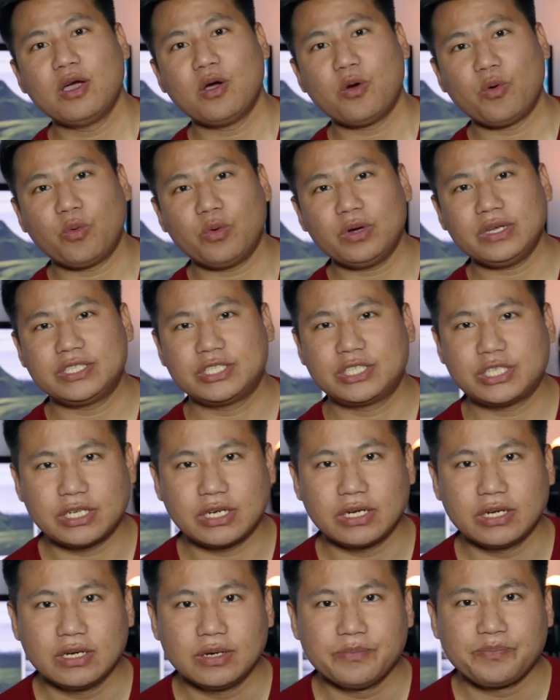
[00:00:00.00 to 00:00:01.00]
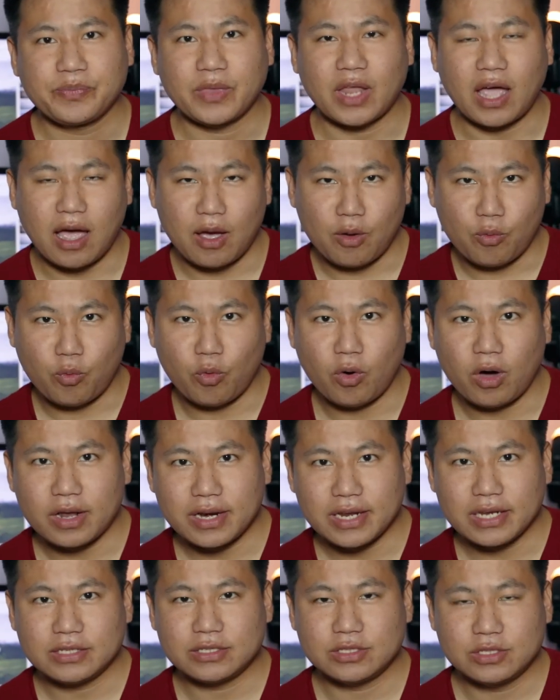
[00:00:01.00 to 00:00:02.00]
which I
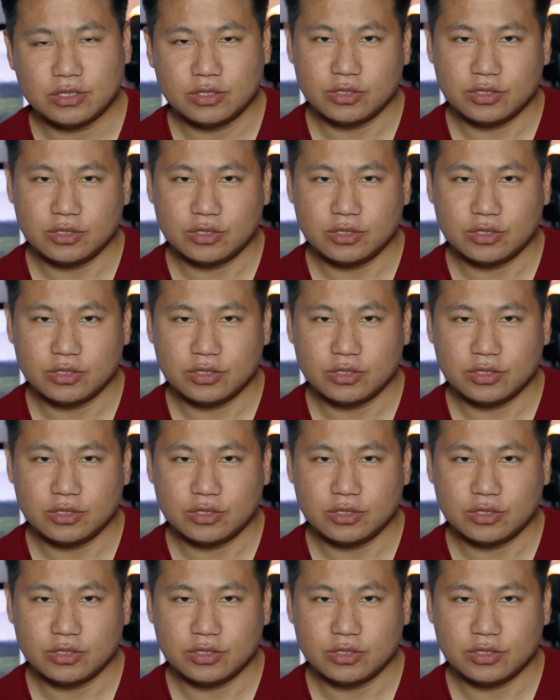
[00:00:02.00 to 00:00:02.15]
wanted